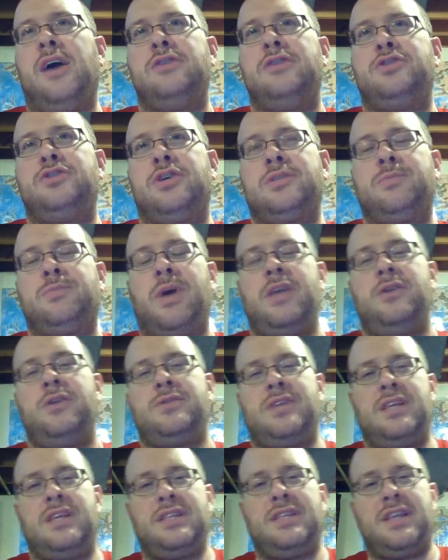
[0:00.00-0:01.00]
just by
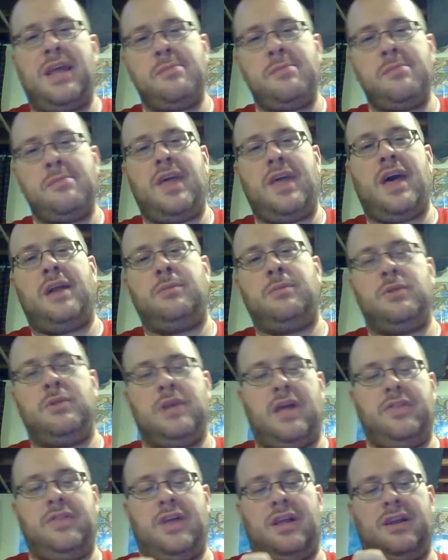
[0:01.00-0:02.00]
using the name of the
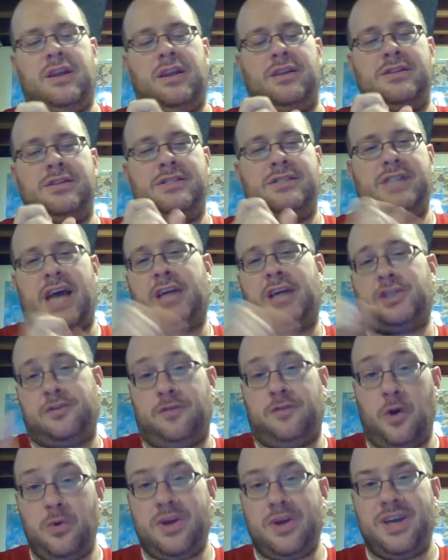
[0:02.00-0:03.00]
animal and then
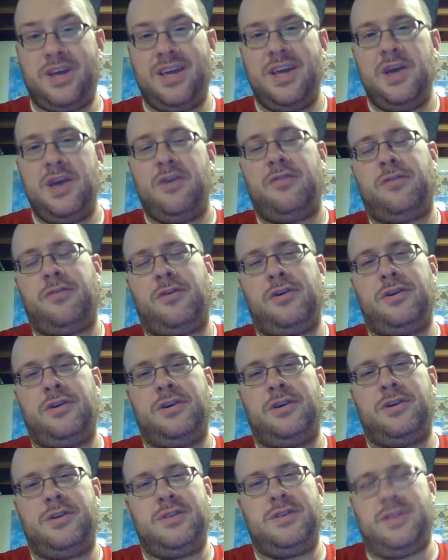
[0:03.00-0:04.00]
-folk
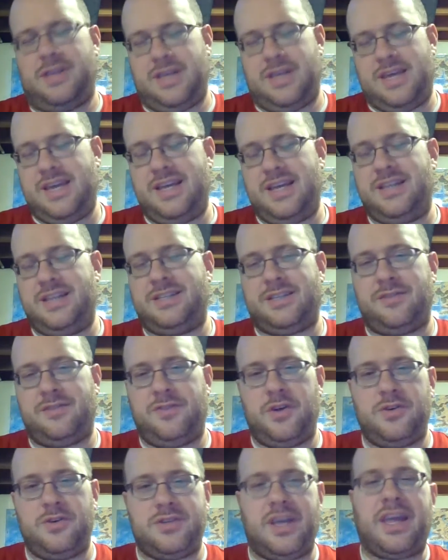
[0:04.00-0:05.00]
for ease of
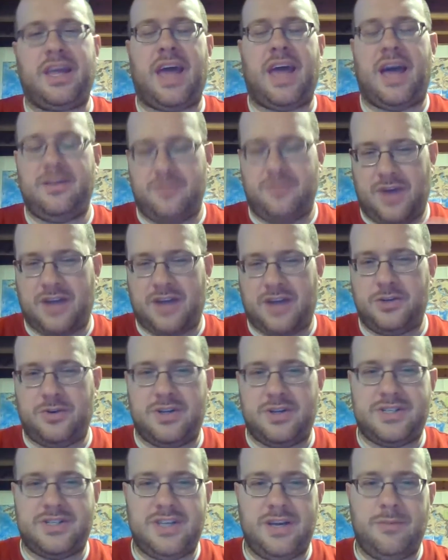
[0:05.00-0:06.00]
use. Like, as you
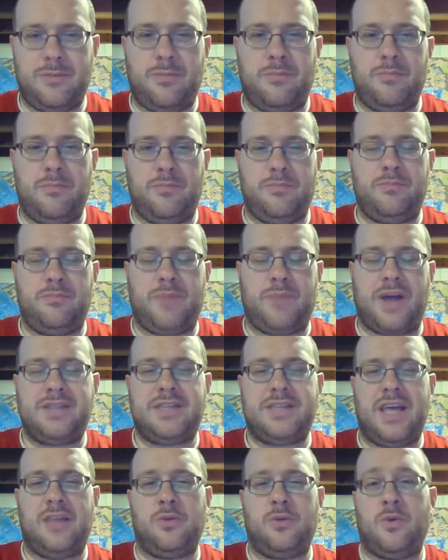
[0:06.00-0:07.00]
could see, by
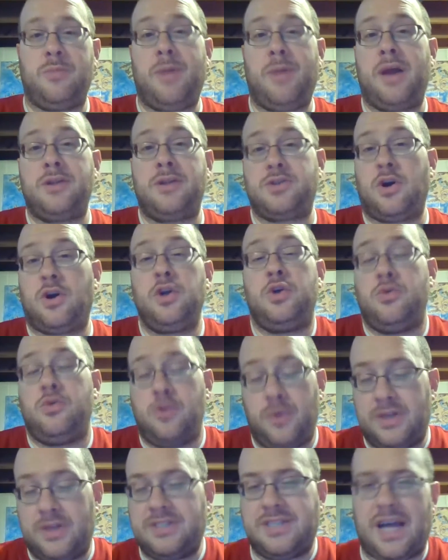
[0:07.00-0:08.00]
saying the word Minotaur, you
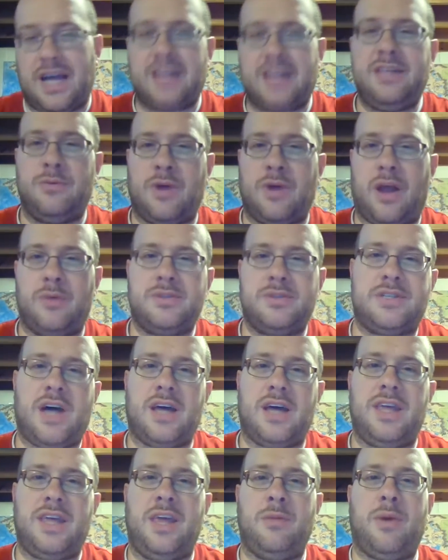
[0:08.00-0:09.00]
knew exactly what I was
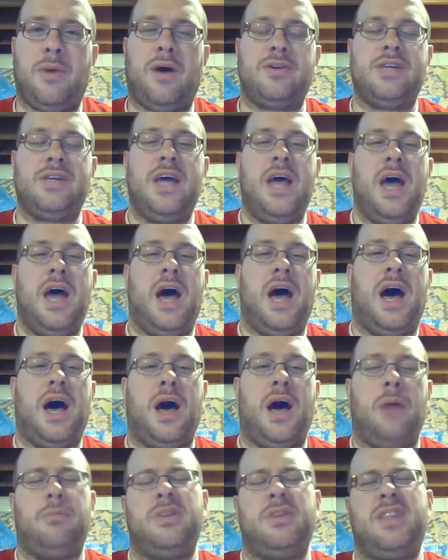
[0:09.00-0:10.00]
talking about.
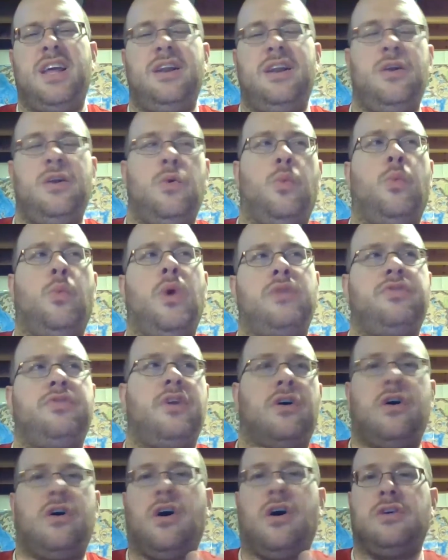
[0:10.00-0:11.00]
But then what
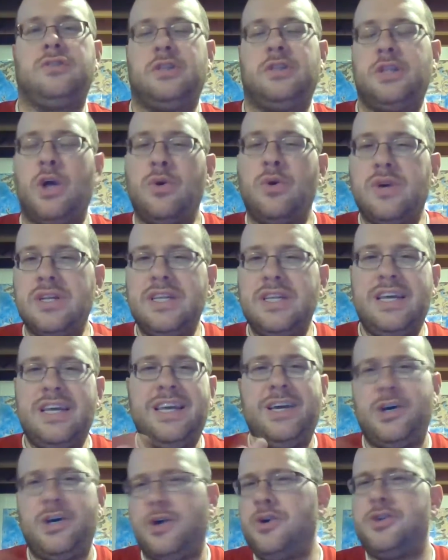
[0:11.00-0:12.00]
they're called
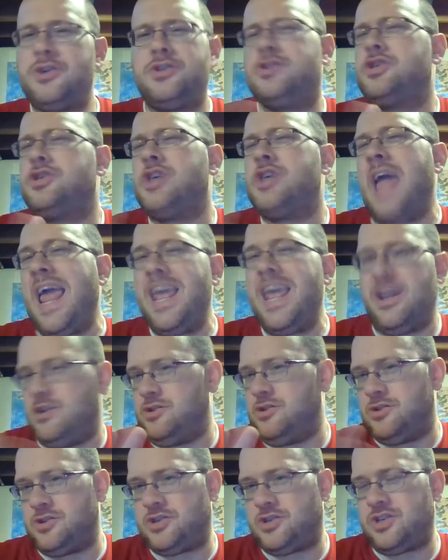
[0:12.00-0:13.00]
locally could
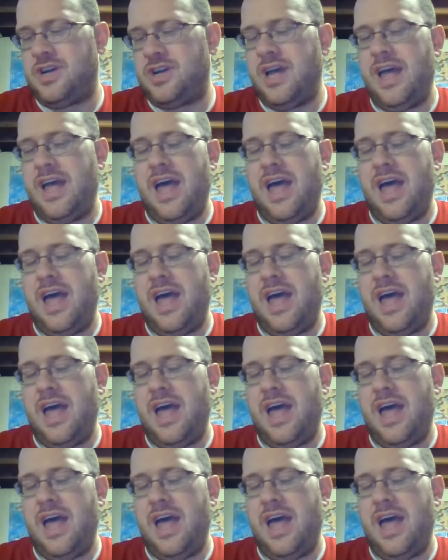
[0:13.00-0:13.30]
change.